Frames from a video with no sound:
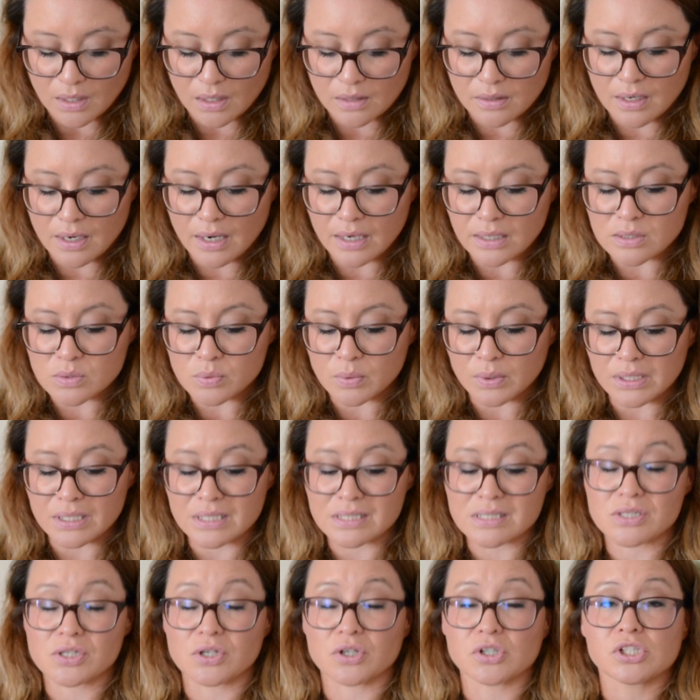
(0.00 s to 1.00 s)
The next one
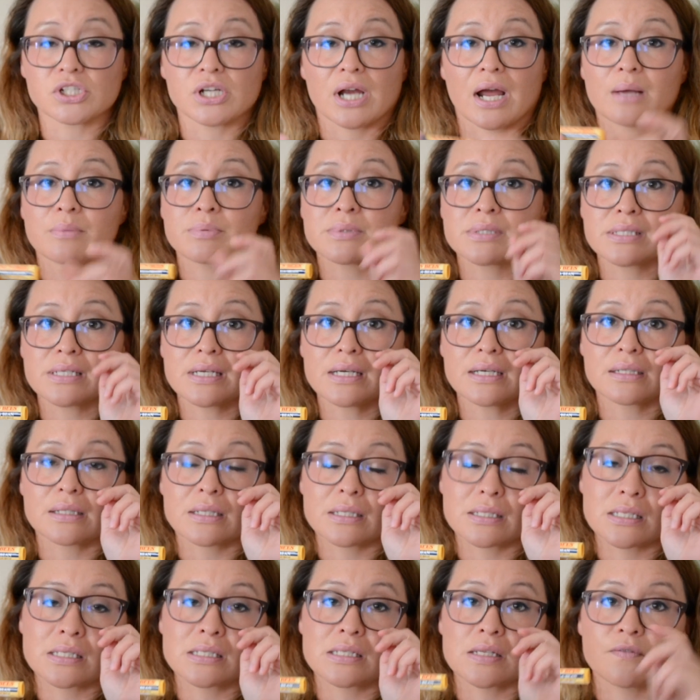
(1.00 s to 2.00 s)
is their chapstick.
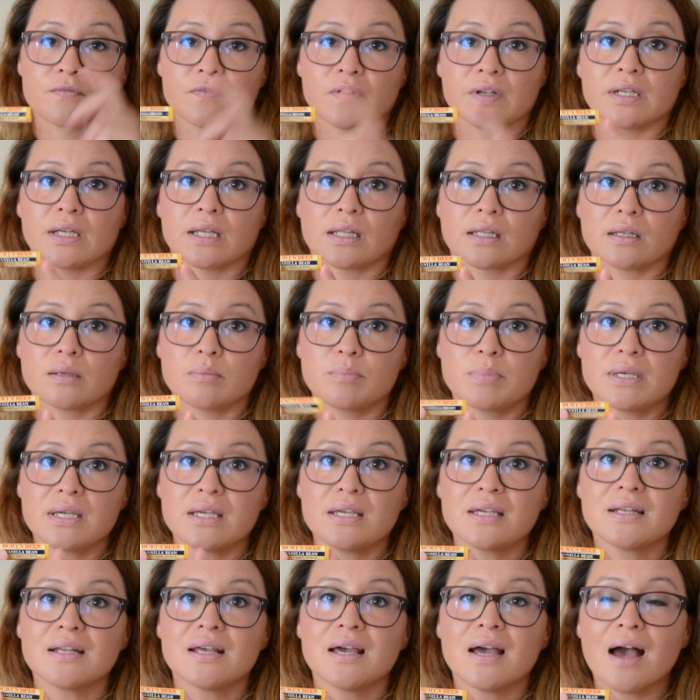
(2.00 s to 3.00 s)
This is in Vanilla
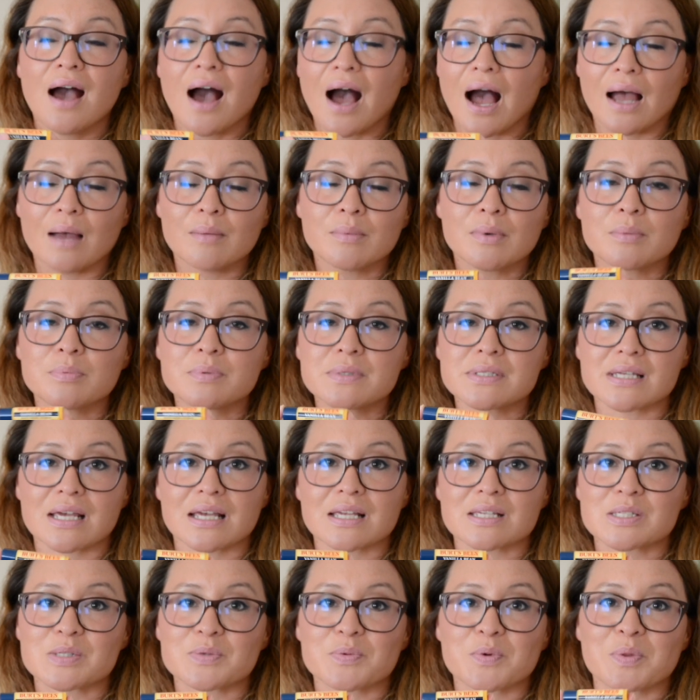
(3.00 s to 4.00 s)
Bean. I'm
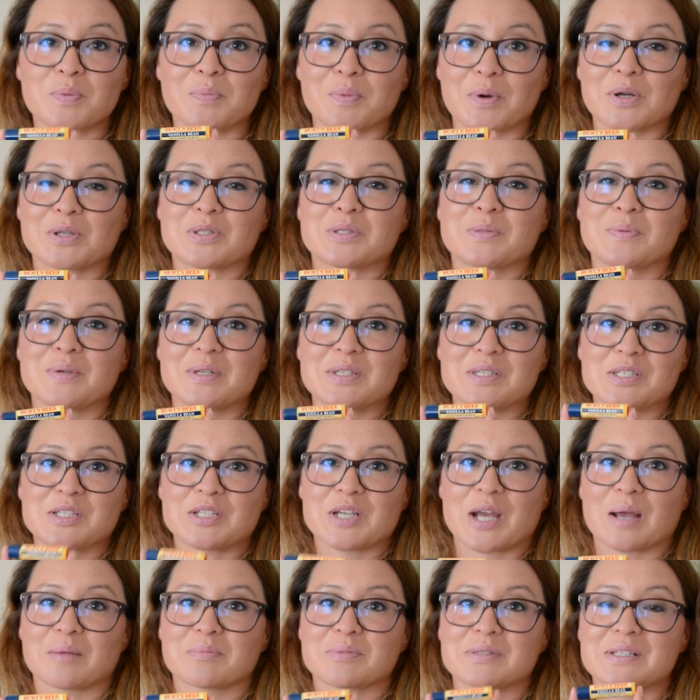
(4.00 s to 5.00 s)
obsessed with Burt's Bees
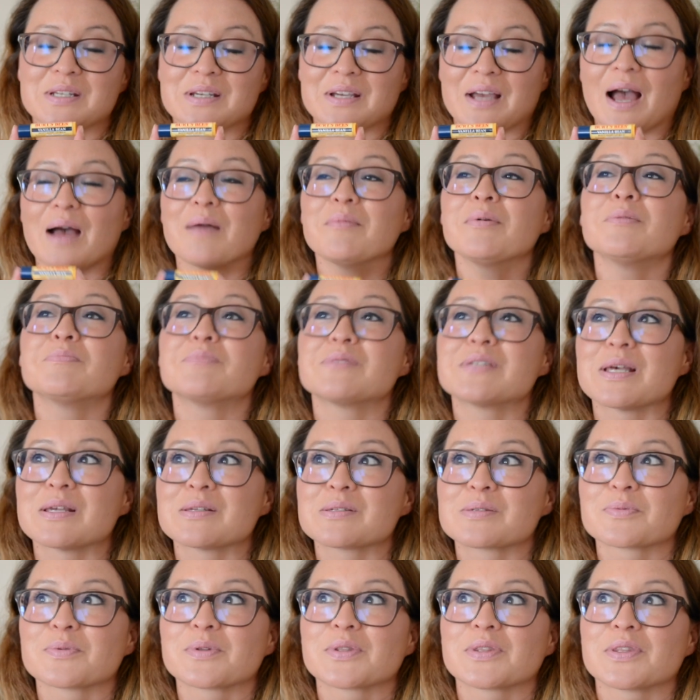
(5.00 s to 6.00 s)
chapstick. I'm
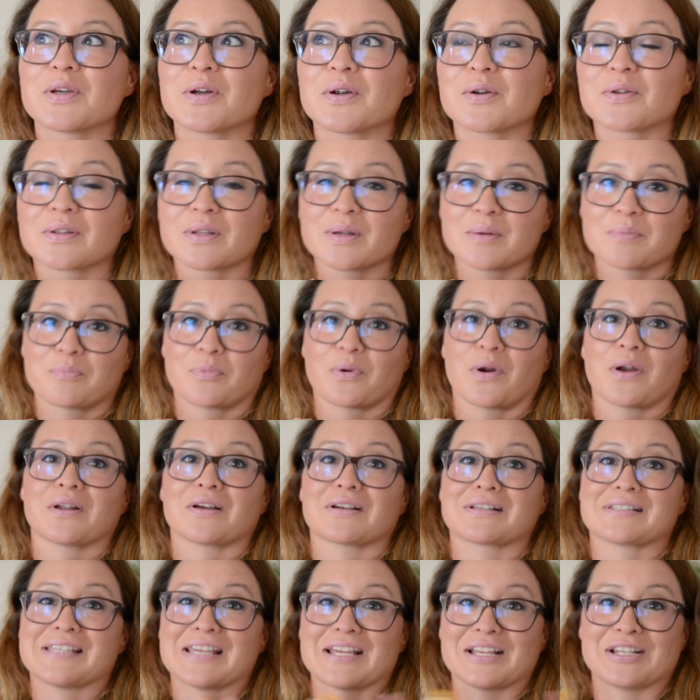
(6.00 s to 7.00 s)
obsessed with their lip
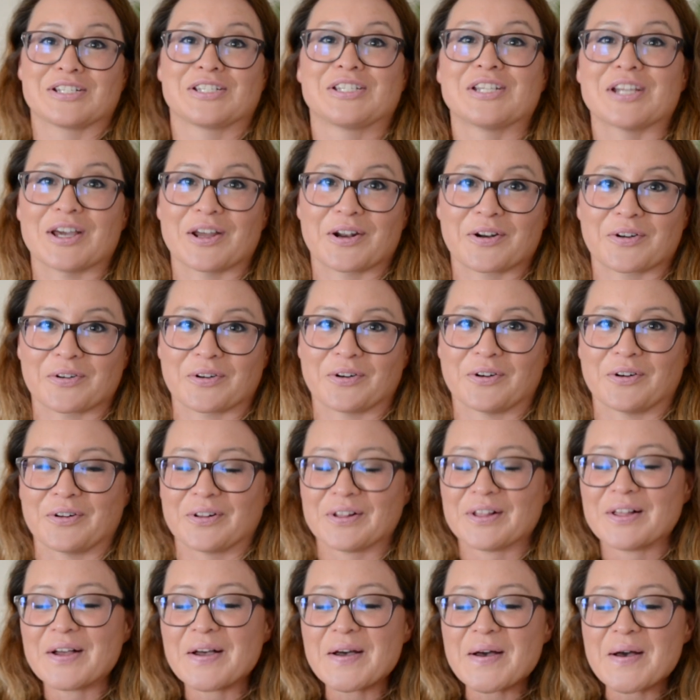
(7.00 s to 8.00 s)
products in general.
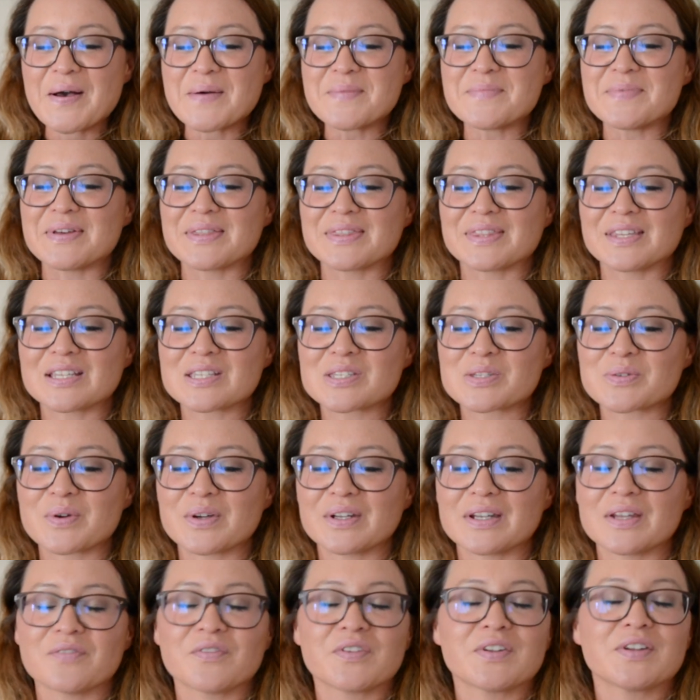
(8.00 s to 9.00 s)
But this
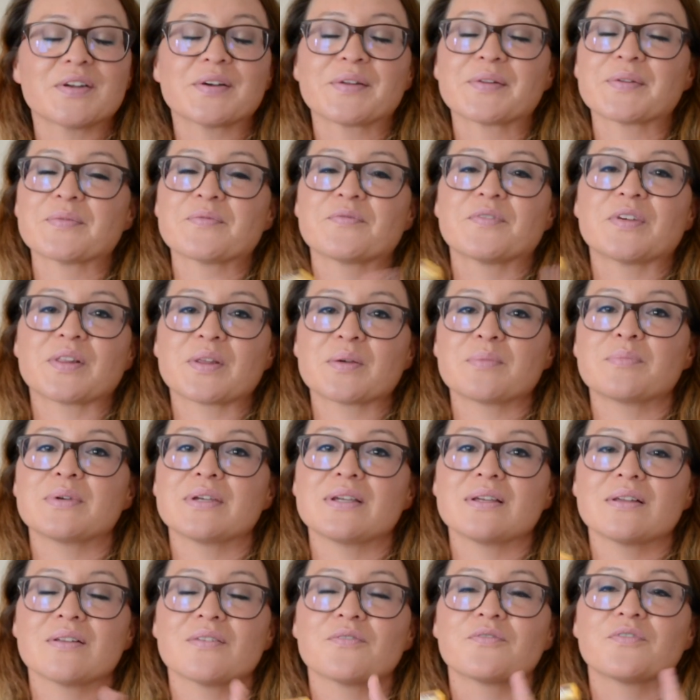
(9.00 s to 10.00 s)
one in Vanilla
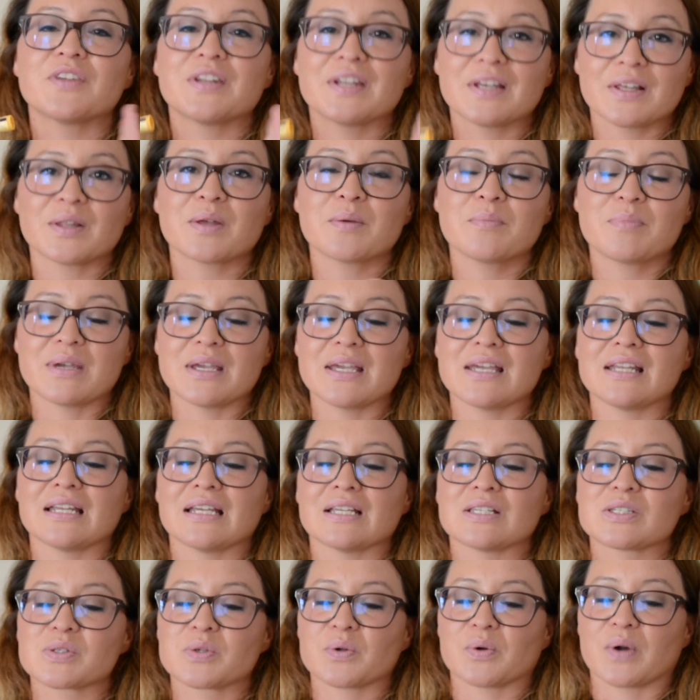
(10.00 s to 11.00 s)
Bean, Vanilla Bean
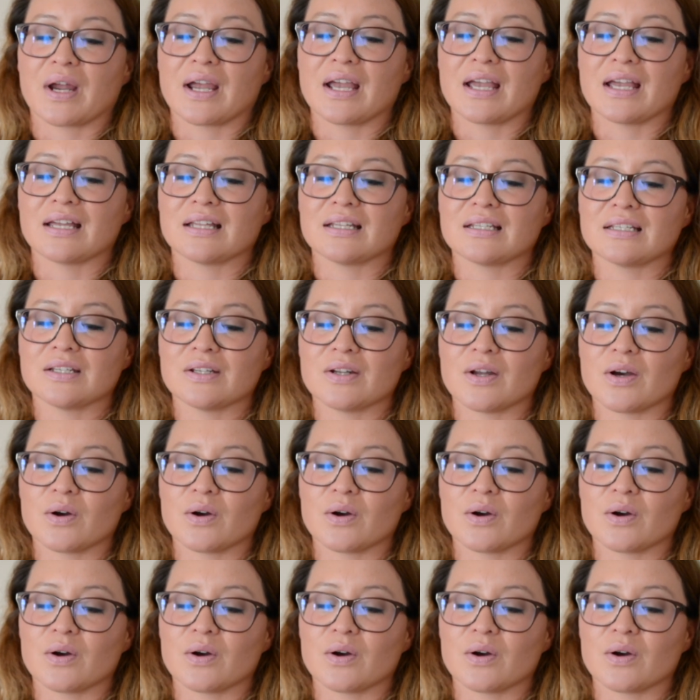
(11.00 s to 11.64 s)
is great. You